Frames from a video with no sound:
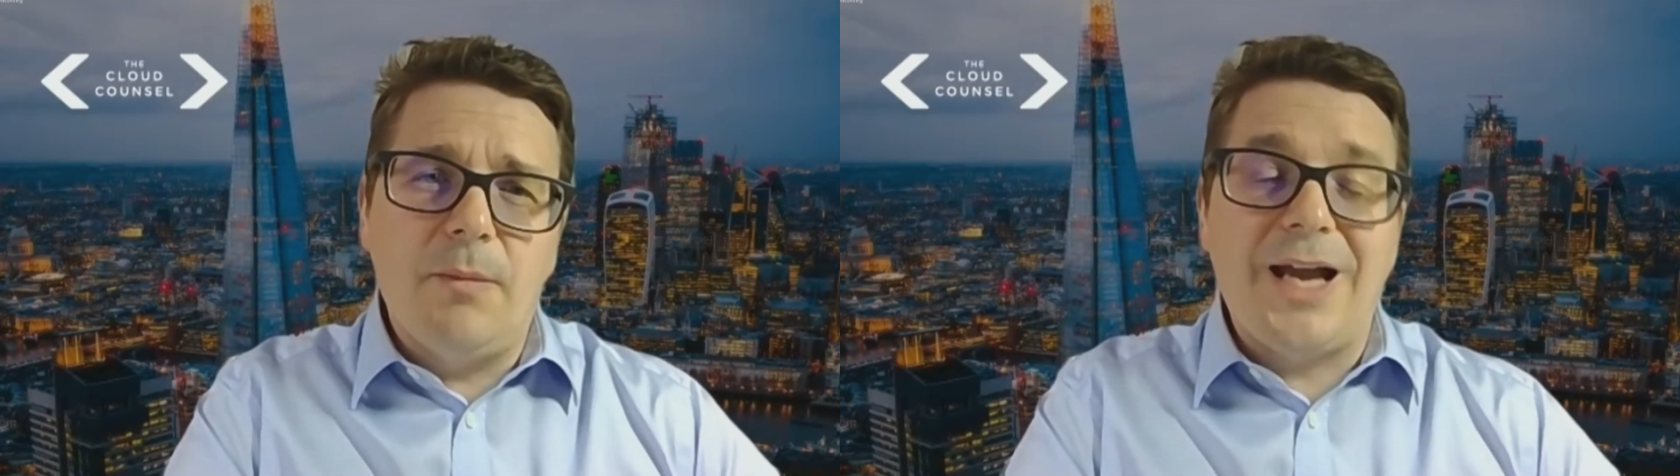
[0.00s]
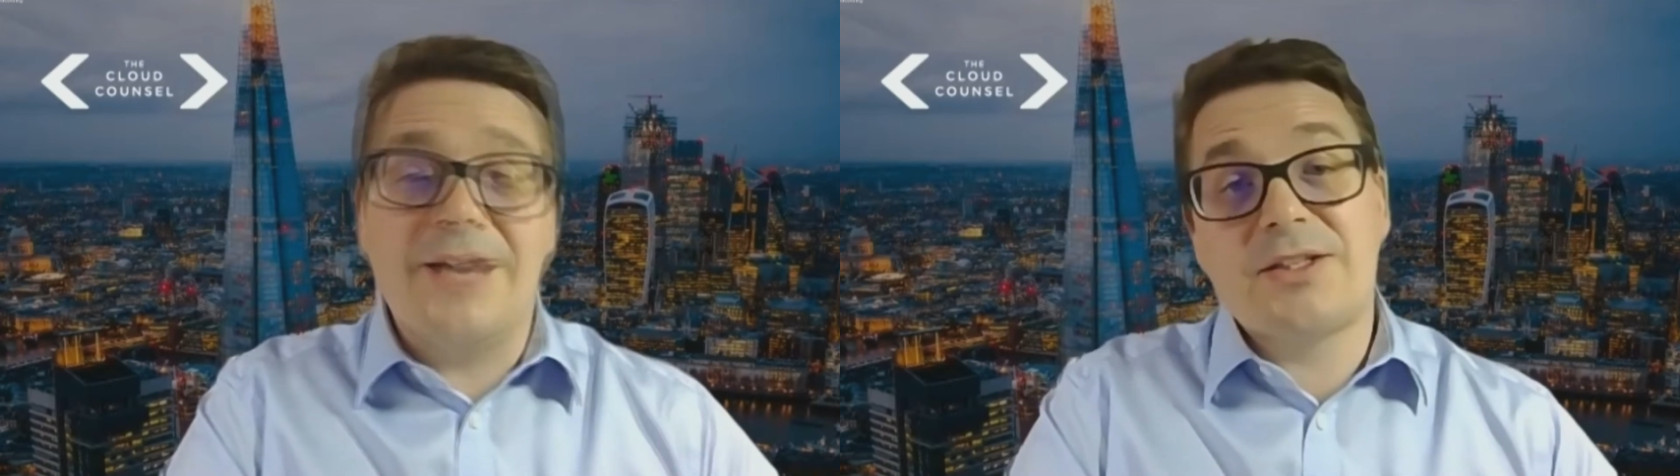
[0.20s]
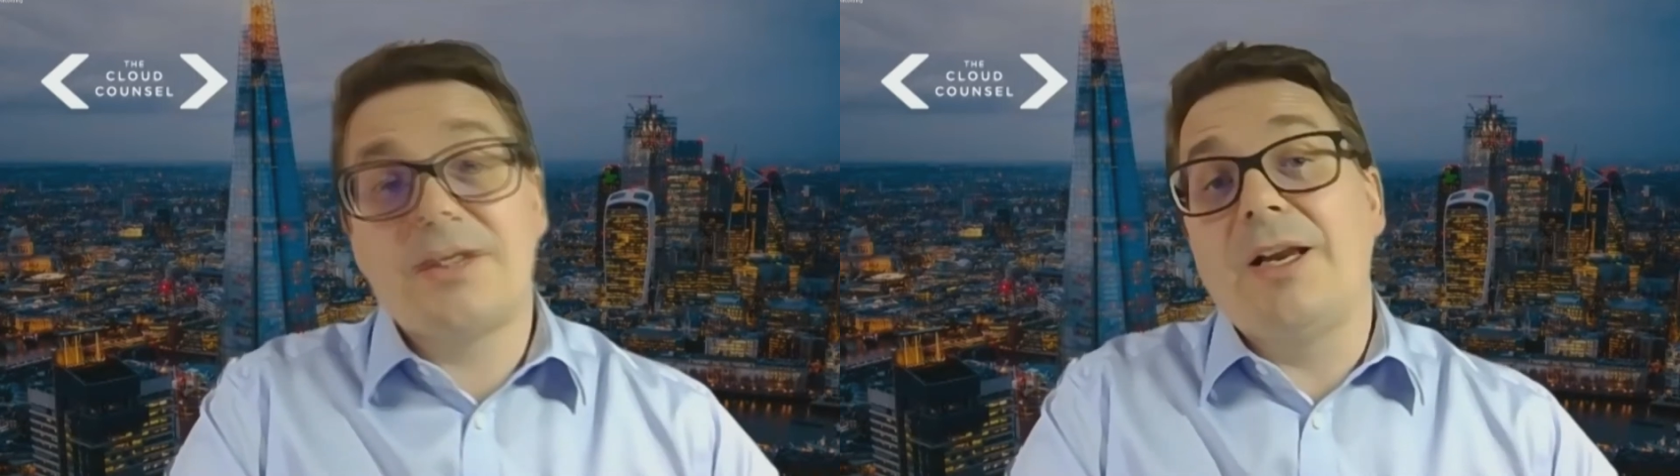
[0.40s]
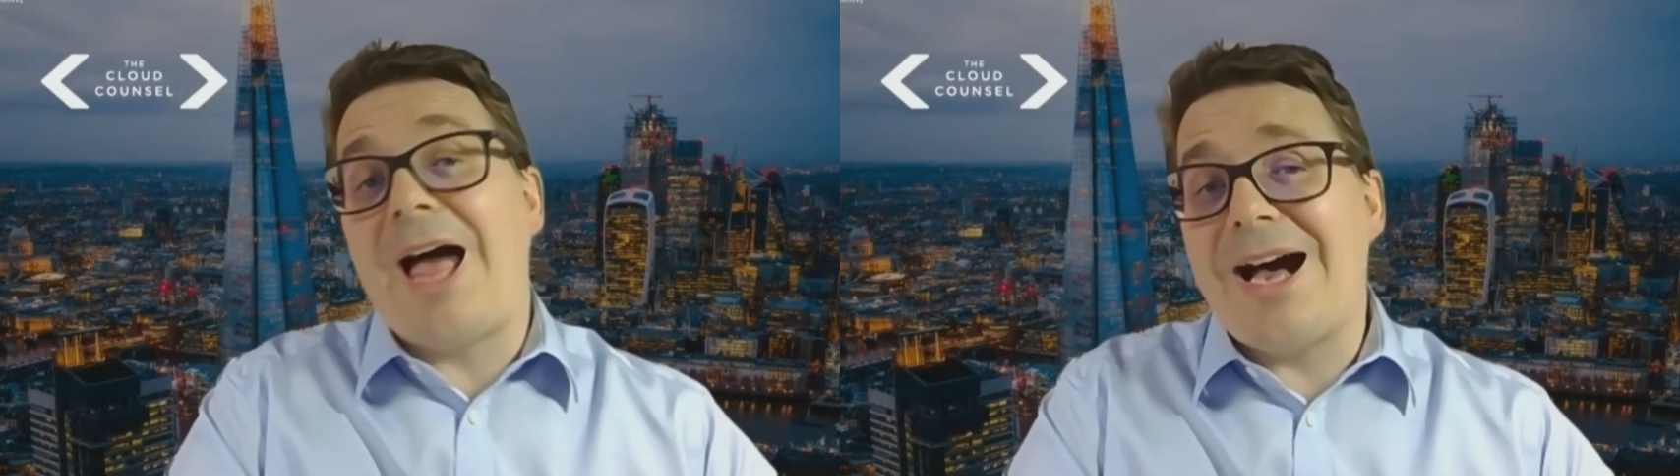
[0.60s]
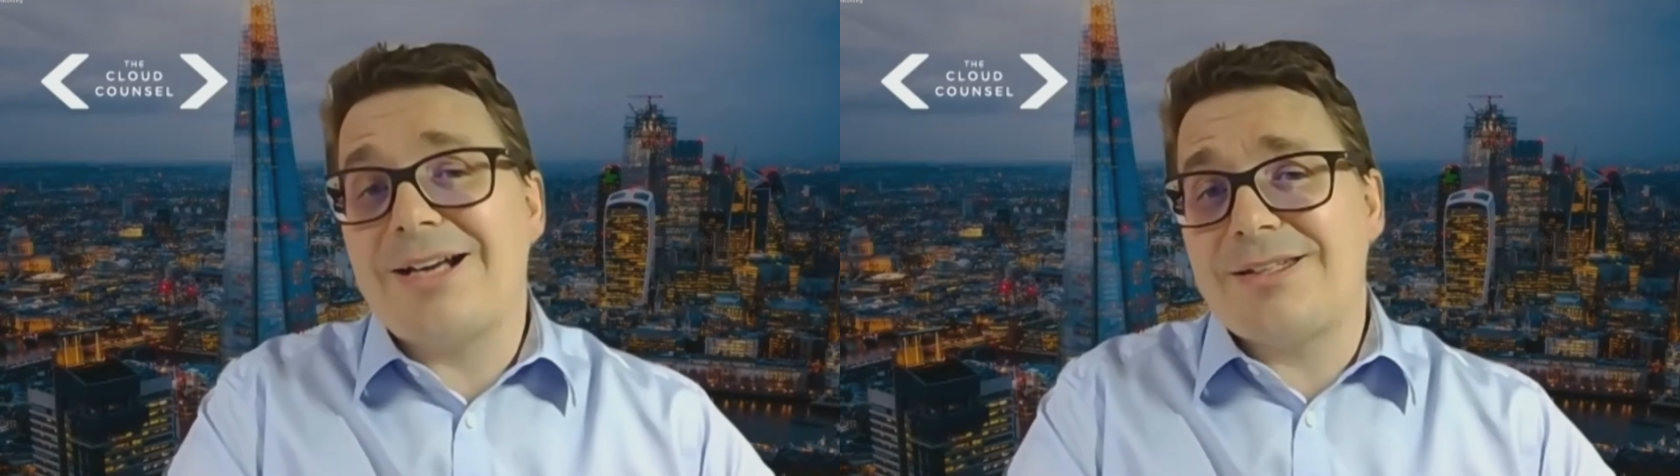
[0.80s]
and still
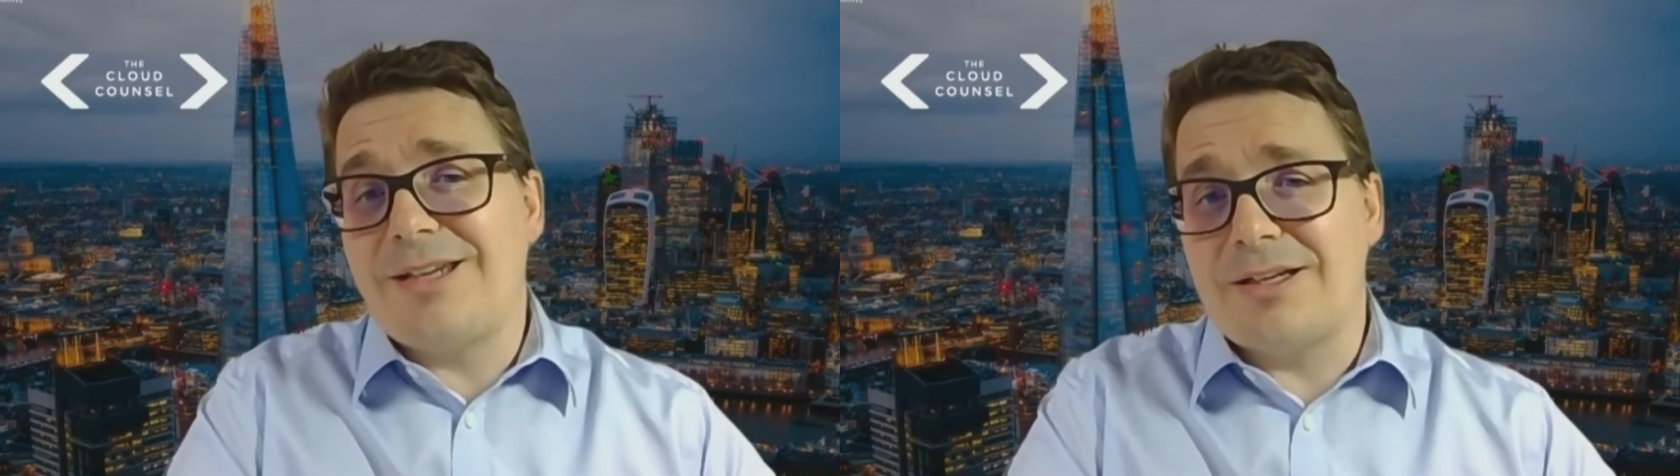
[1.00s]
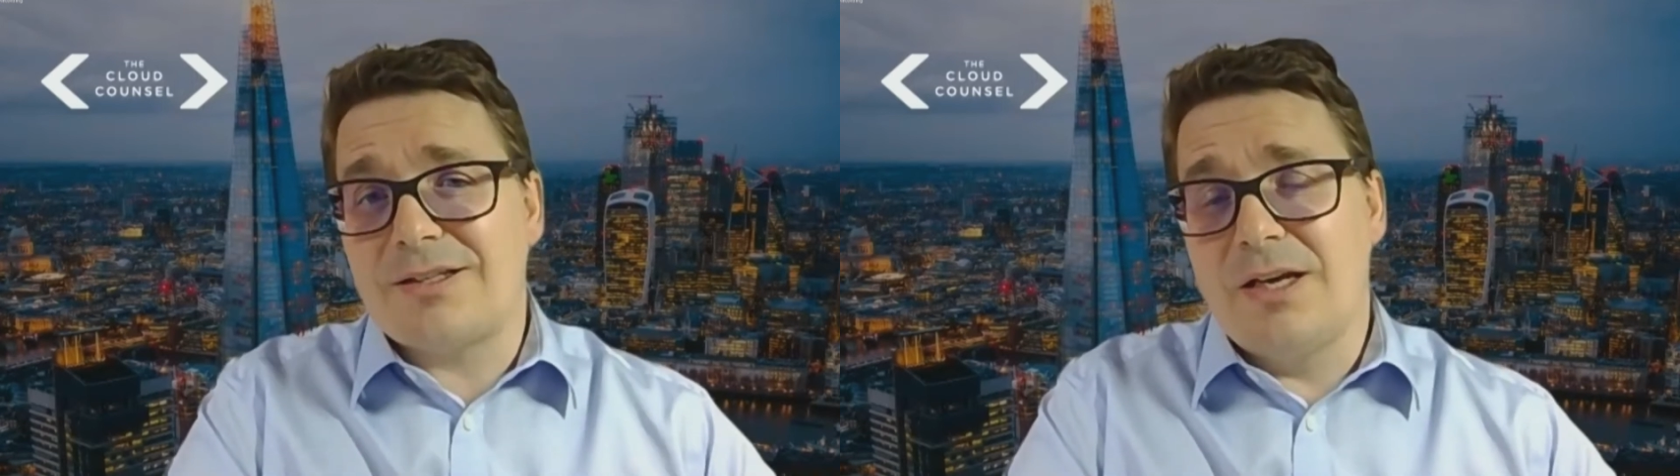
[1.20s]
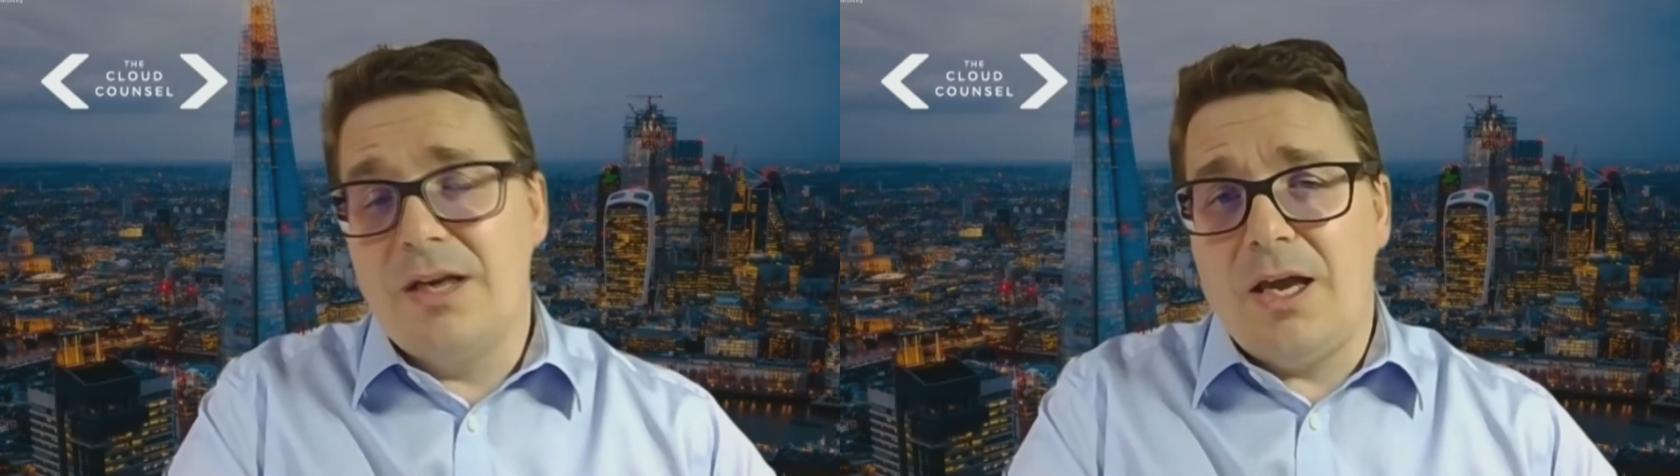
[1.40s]
access